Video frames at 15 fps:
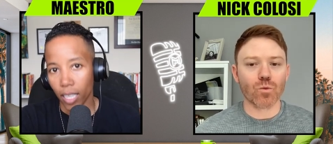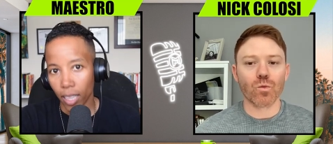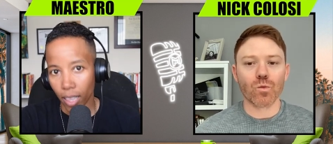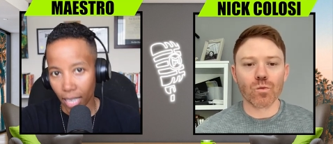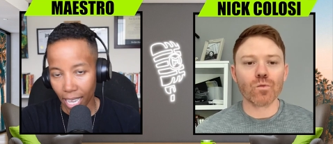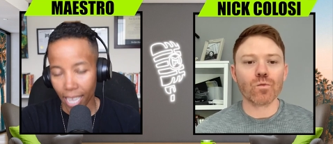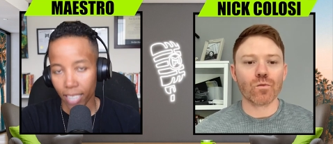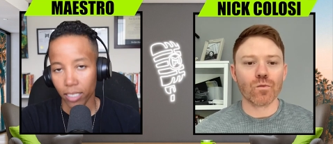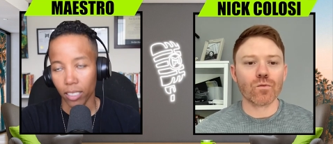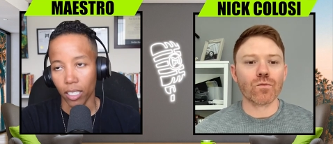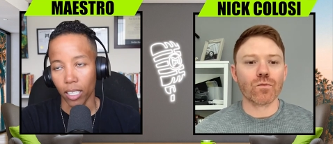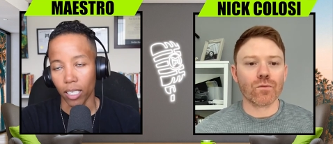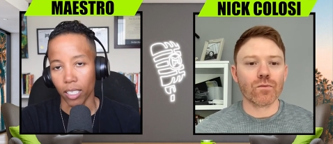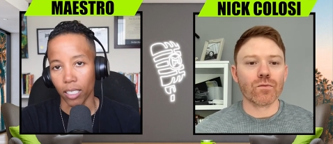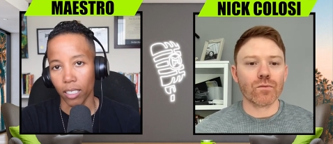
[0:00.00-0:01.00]
Speaker 1: Last
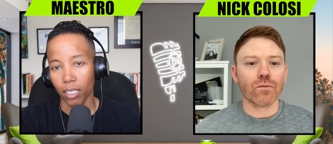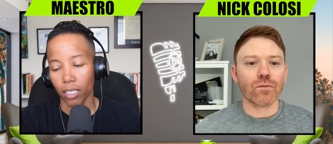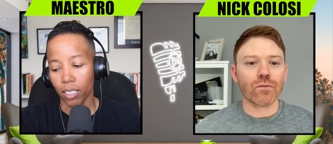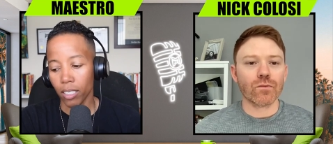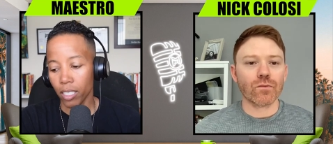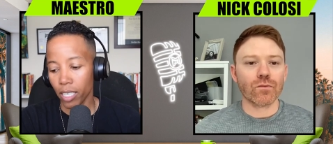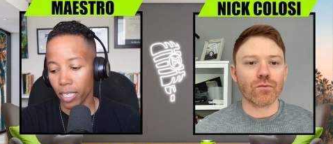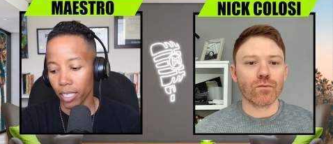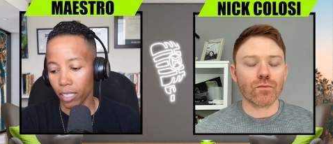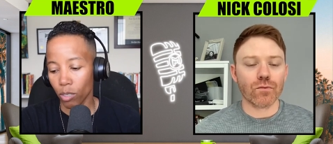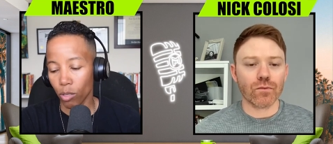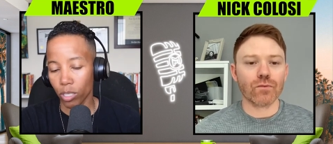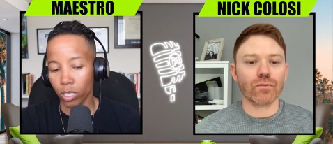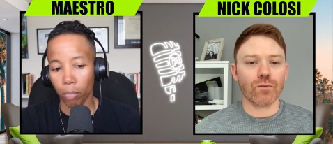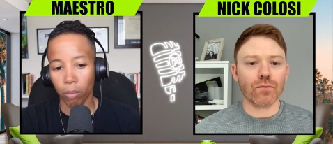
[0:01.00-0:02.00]
thing, Nick, you had